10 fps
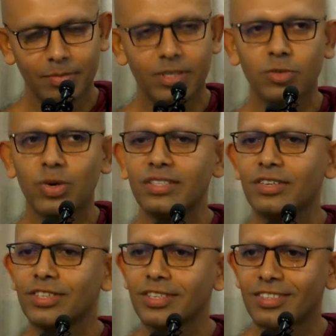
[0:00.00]
Because where's
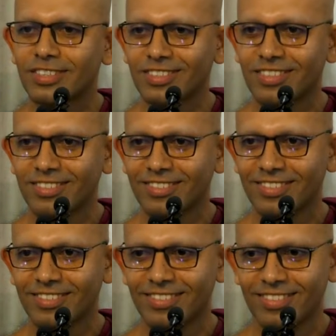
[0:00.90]
the resistance?
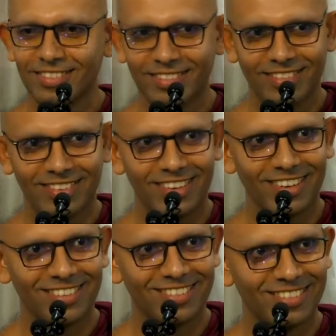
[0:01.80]
Yeah.